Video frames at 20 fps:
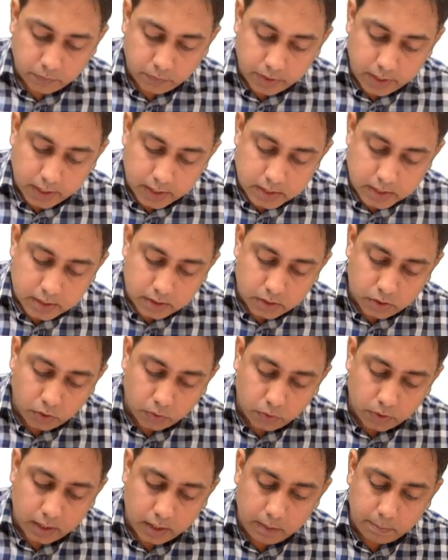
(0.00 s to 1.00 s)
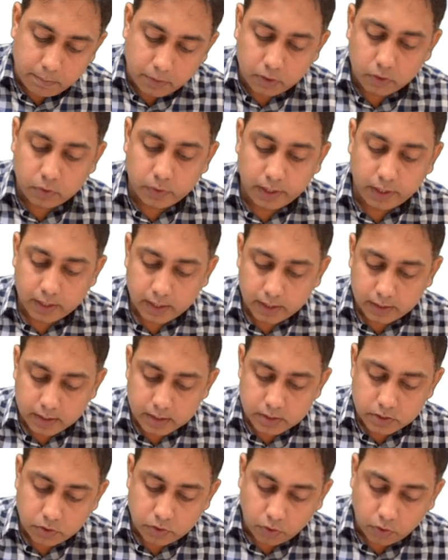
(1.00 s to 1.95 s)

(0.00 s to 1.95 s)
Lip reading: Will it go keep on going like this,